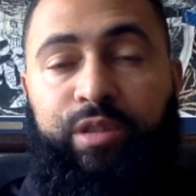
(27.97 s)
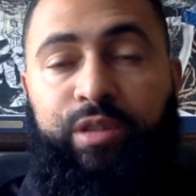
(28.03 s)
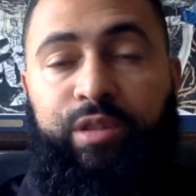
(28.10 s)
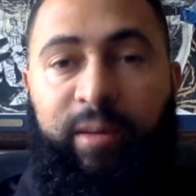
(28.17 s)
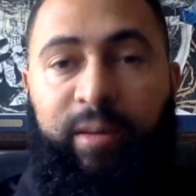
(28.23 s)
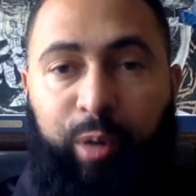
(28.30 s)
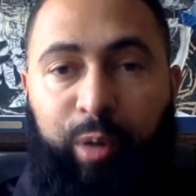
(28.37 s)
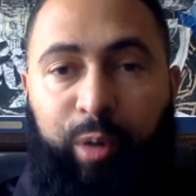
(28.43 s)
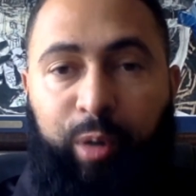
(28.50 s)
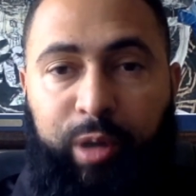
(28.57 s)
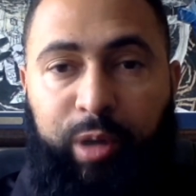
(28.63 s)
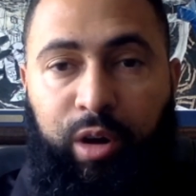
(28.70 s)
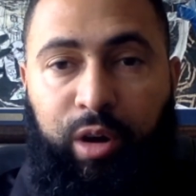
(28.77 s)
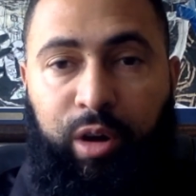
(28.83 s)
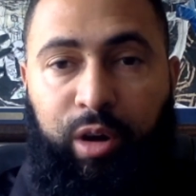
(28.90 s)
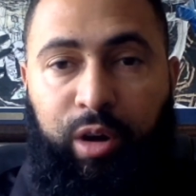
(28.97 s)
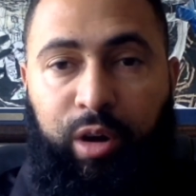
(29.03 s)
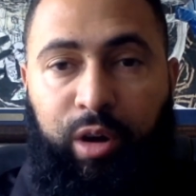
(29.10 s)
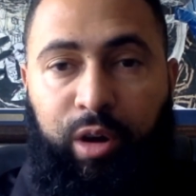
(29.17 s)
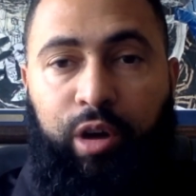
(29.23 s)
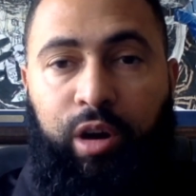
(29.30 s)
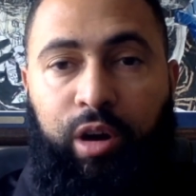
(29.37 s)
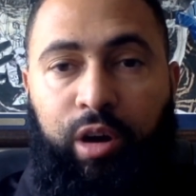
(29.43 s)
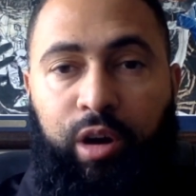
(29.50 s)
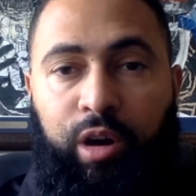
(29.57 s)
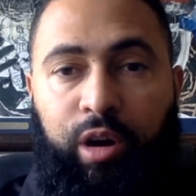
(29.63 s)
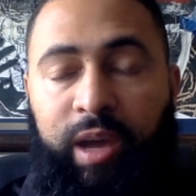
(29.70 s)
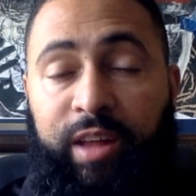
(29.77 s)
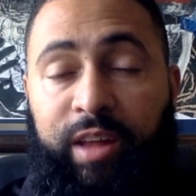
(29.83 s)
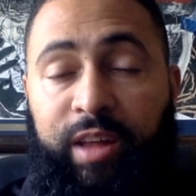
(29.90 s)
have both been on underdogs.
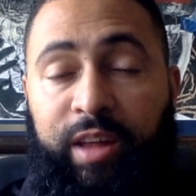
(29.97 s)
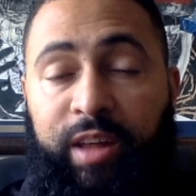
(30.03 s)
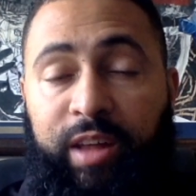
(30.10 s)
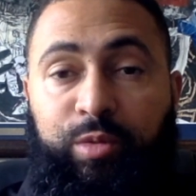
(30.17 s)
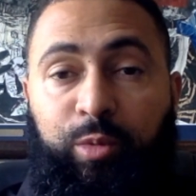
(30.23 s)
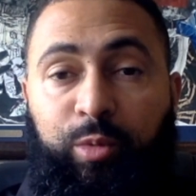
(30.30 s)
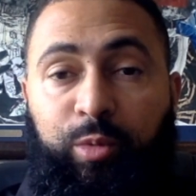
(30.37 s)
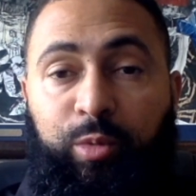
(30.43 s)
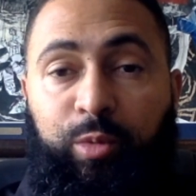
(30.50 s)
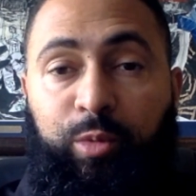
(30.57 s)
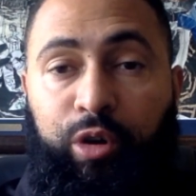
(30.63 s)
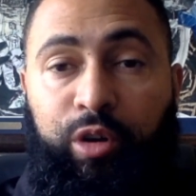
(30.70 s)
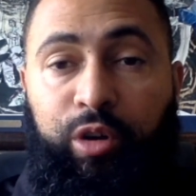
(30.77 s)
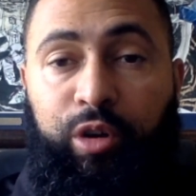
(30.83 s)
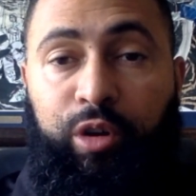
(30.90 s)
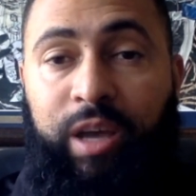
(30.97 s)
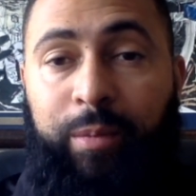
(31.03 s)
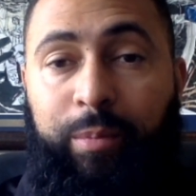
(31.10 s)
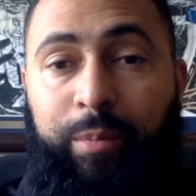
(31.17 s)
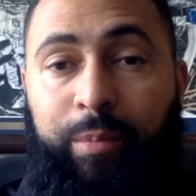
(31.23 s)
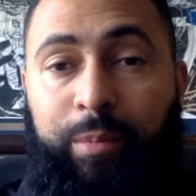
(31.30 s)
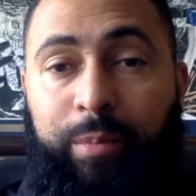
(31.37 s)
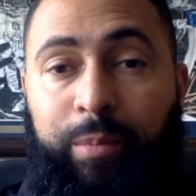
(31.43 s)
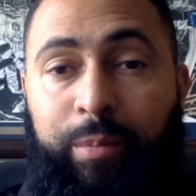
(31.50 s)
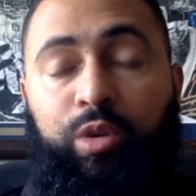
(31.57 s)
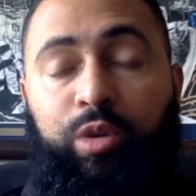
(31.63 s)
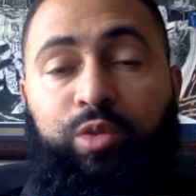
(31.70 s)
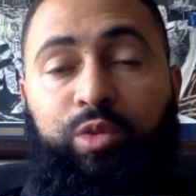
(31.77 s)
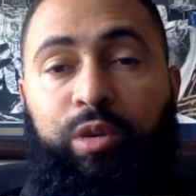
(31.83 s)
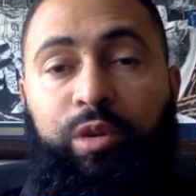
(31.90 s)
We had the Baltimore Orioles at plus
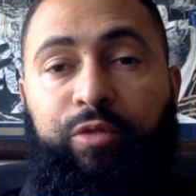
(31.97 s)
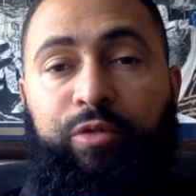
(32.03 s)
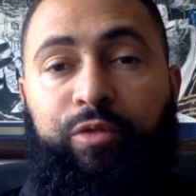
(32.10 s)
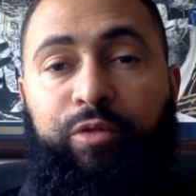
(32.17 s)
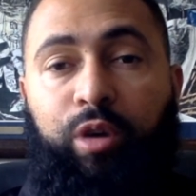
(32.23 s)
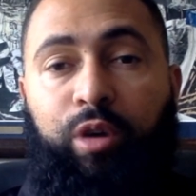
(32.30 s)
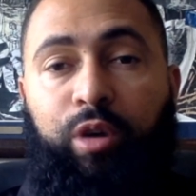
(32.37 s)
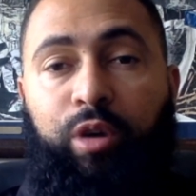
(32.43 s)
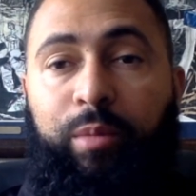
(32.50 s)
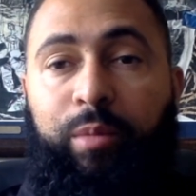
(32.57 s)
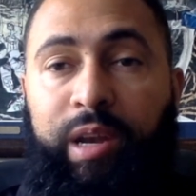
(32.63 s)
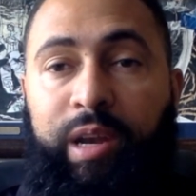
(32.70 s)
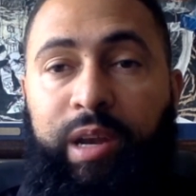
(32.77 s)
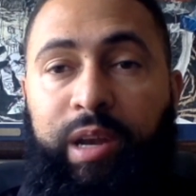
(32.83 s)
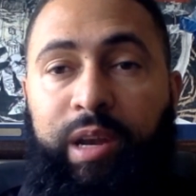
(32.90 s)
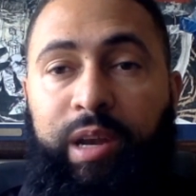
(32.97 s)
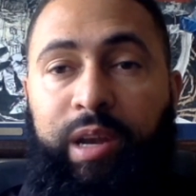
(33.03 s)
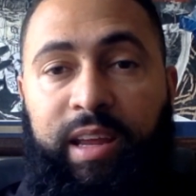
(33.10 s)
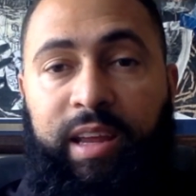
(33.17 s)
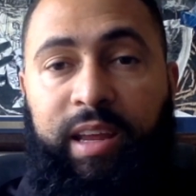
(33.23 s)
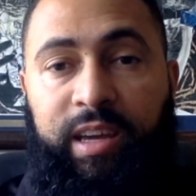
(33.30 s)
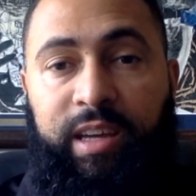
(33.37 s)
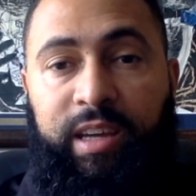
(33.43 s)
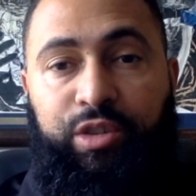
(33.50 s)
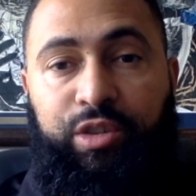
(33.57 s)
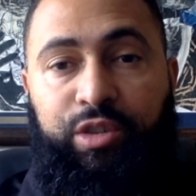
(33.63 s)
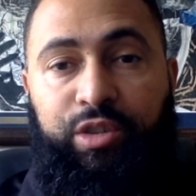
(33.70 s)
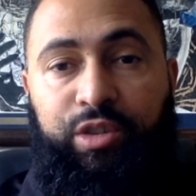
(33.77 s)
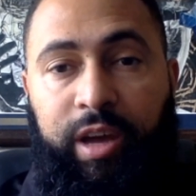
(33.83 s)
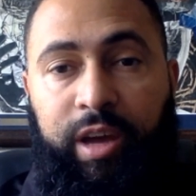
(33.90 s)
124 on the money line
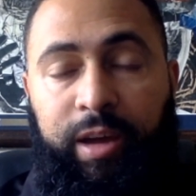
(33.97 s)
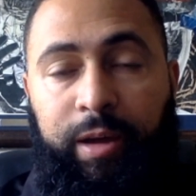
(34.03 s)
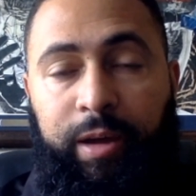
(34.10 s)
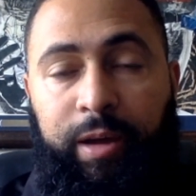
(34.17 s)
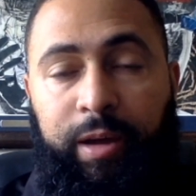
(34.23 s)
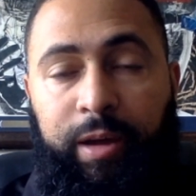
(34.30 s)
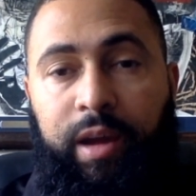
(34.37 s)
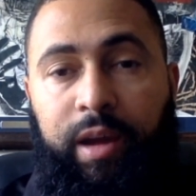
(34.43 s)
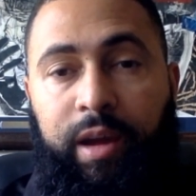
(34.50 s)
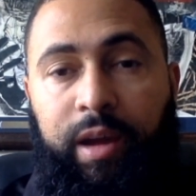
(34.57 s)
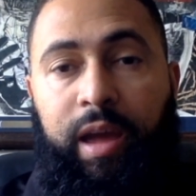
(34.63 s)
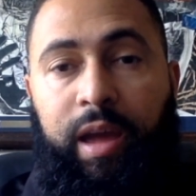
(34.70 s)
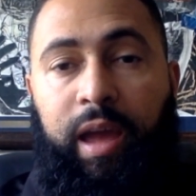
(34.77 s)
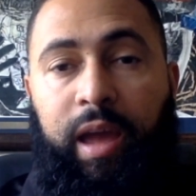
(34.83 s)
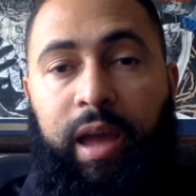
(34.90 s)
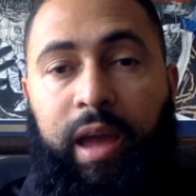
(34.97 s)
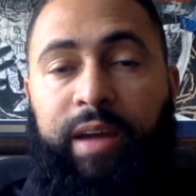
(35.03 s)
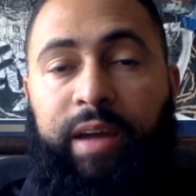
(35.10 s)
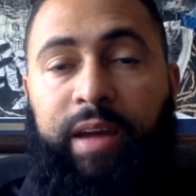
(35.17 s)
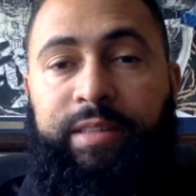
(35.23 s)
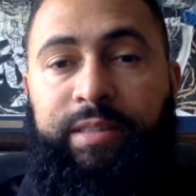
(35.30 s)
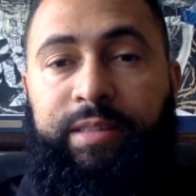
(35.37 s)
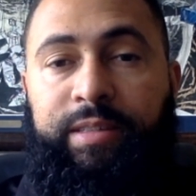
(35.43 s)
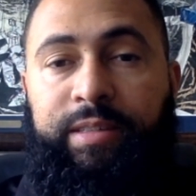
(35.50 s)
yesterday. And